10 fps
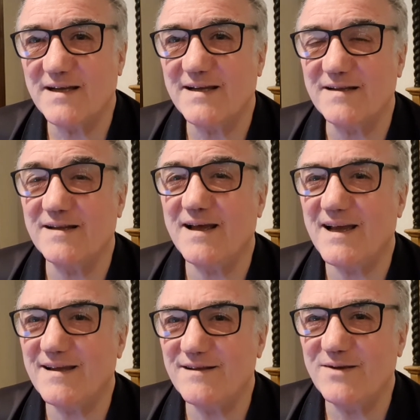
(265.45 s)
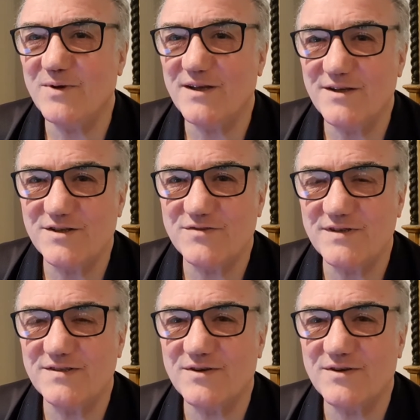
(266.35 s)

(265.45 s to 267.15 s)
I had an academic history